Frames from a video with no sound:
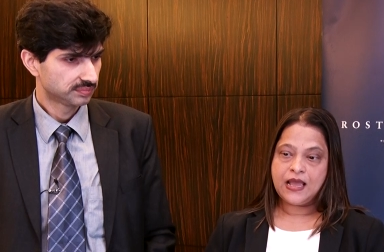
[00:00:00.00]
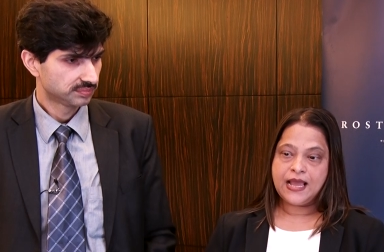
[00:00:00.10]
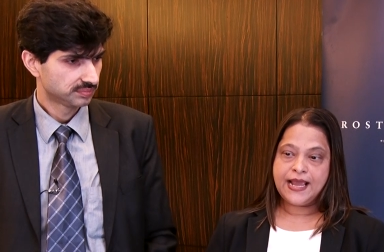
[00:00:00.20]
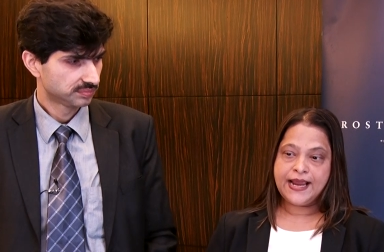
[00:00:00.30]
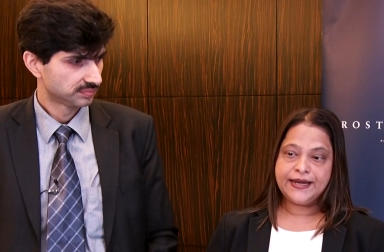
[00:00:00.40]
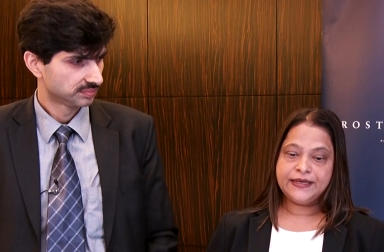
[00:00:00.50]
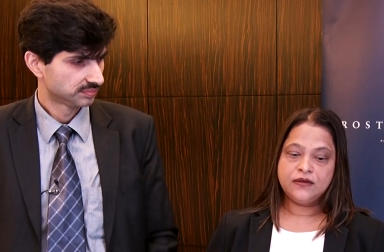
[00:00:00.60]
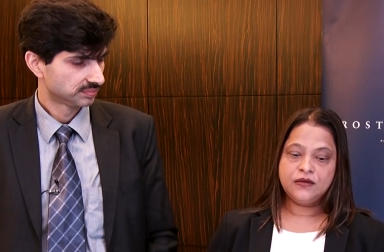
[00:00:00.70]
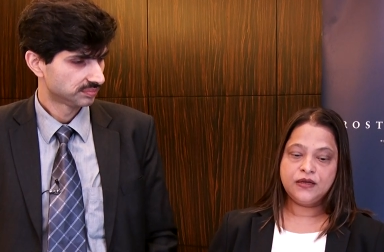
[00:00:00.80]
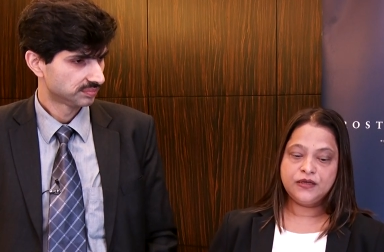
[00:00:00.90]

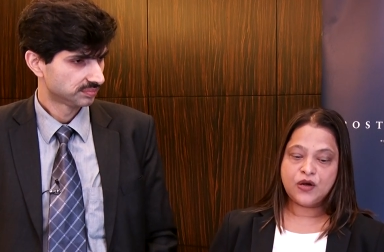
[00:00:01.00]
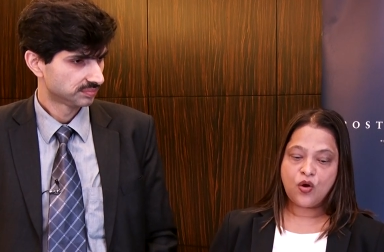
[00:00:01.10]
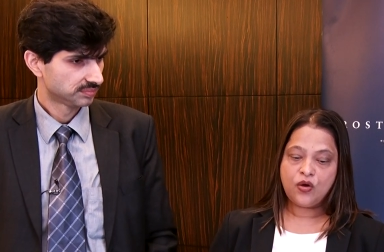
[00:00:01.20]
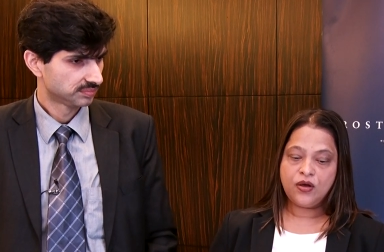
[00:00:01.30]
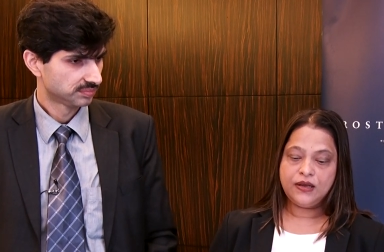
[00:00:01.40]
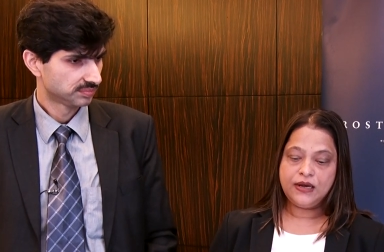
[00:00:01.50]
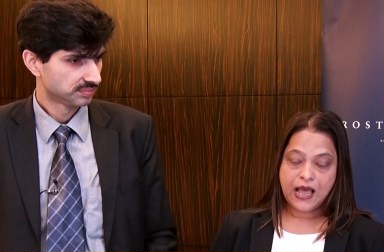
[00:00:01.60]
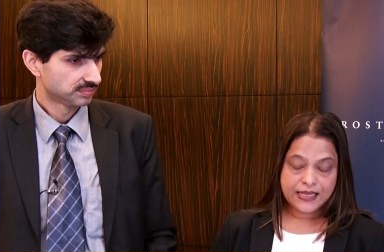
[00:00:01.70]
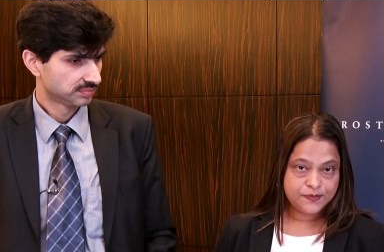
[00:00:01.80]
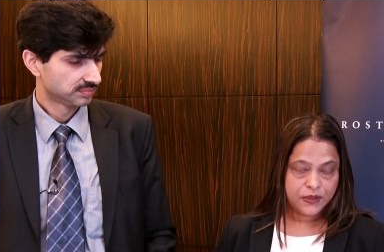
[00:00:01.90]
Speaker 1: And uh, no, uh,
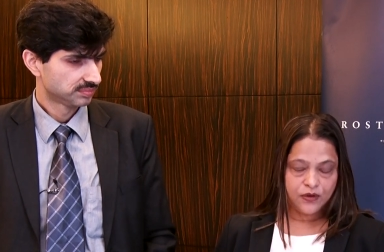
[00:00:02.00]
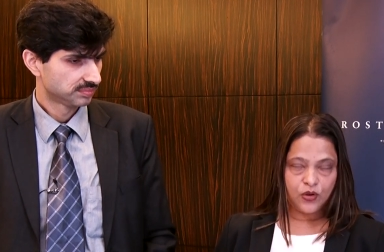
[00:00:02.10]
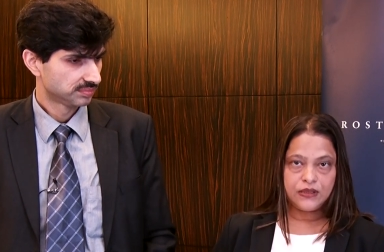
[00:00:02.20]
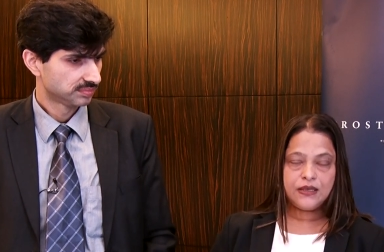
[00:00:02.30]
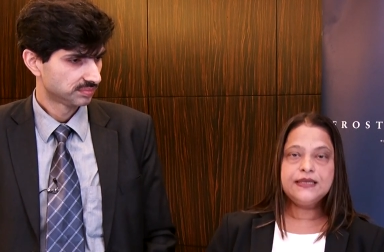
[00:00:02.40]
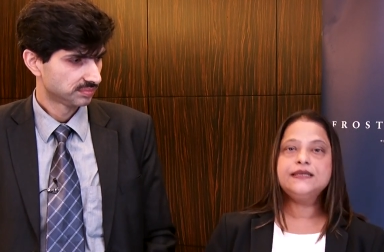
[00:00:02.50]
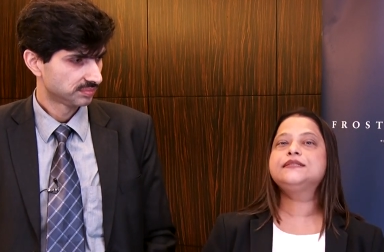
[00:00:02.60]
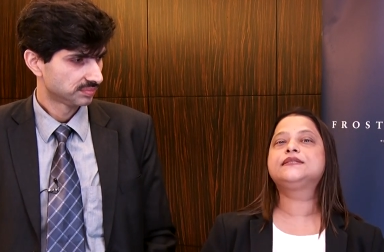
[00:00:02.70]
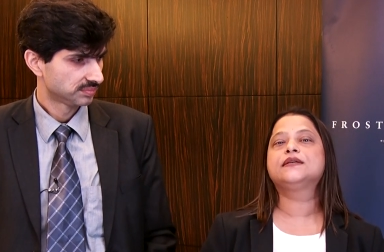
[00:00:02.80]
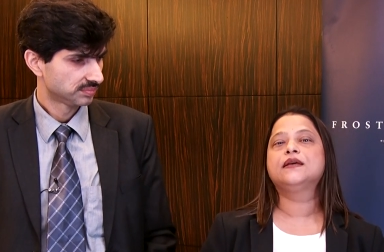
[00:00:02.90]
last but not the
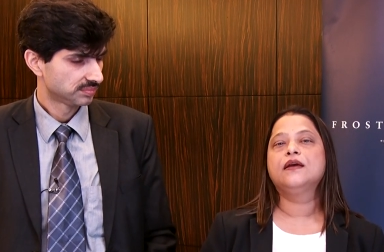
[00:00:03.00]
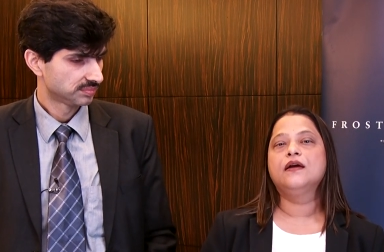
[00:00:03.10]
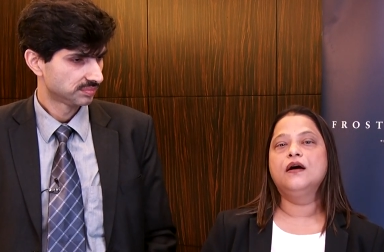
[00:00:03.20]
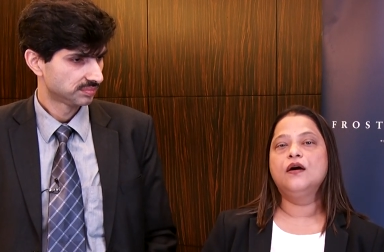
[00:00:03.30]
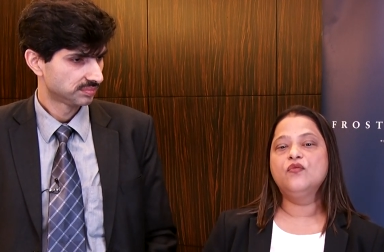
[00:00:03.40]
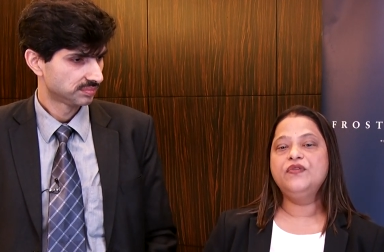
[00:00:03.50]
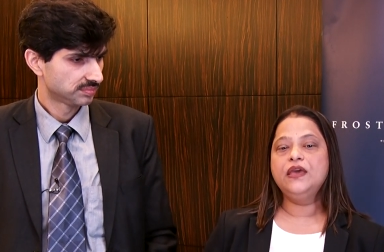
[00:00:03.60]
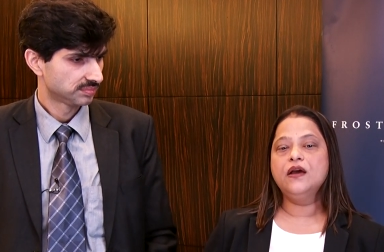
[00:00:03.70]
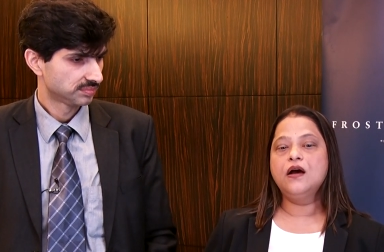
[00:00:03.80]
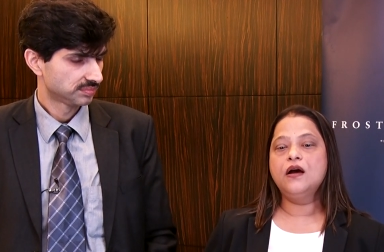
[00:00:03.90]
least, uh,
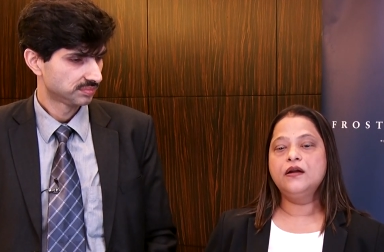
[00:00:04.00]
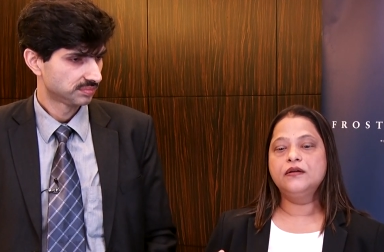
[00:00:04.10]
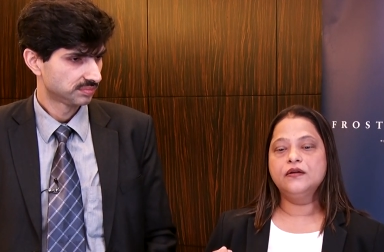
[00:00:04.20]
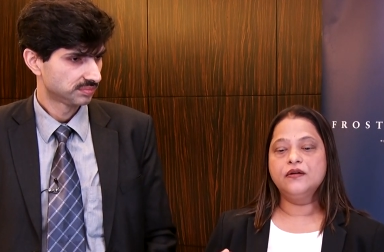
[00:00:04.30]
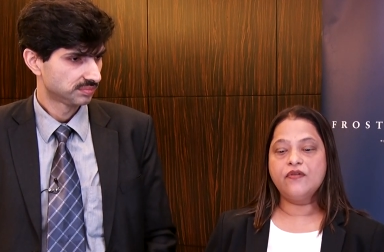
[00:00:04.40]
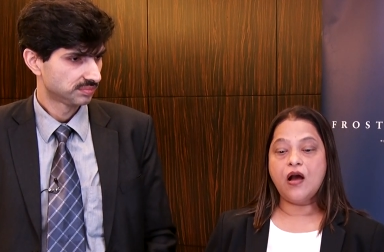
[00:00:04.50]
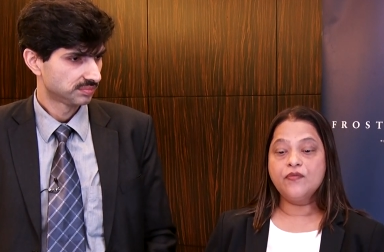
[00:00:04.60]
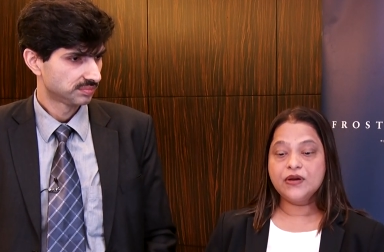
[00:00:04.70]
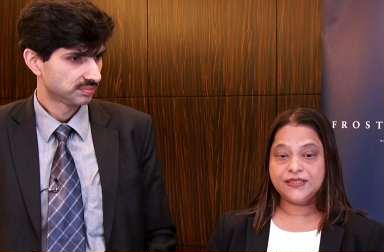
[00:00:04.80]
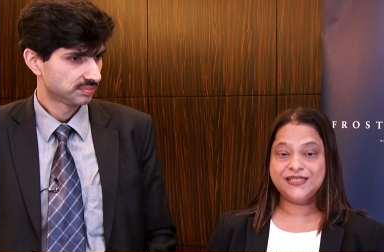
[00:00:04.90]
we are uh,
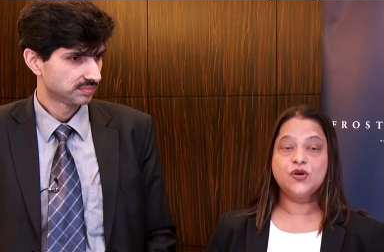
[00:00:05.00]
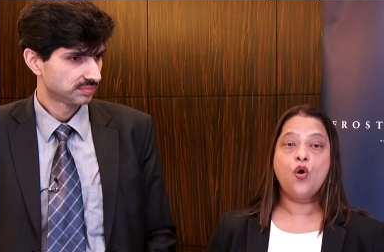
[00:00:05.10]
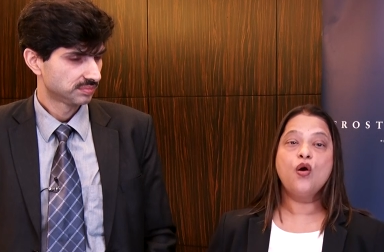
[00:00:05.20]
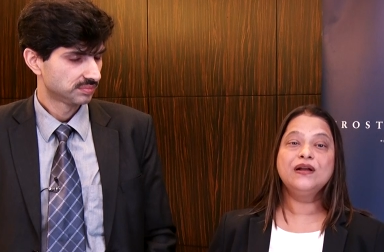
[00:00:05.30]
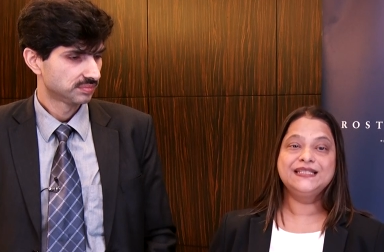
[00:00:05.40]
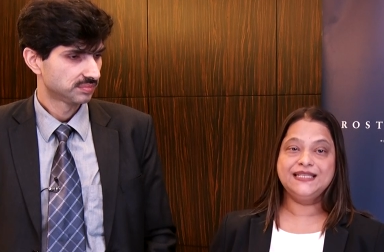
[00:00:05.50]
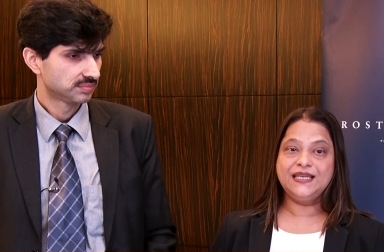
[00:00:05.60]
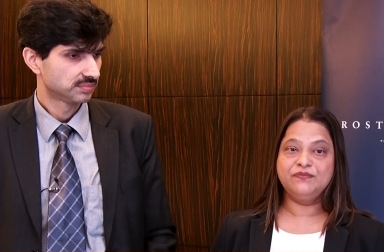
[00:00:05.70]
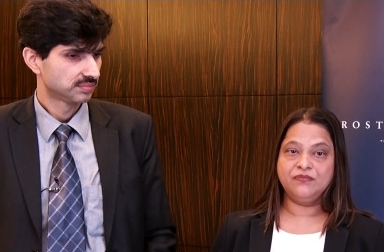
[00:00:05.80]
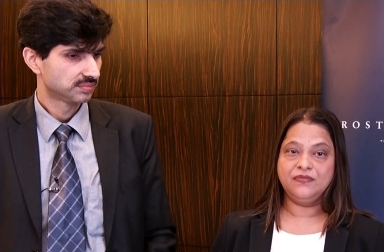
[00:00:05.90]
our strong
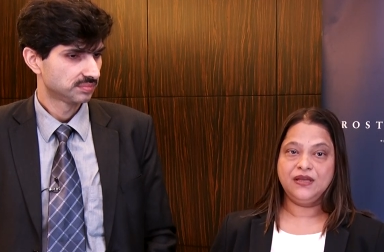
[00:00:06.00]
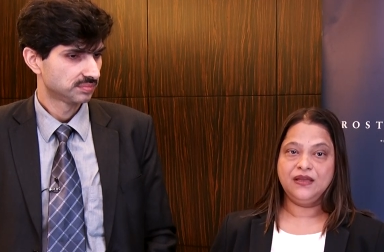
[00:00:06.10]
team,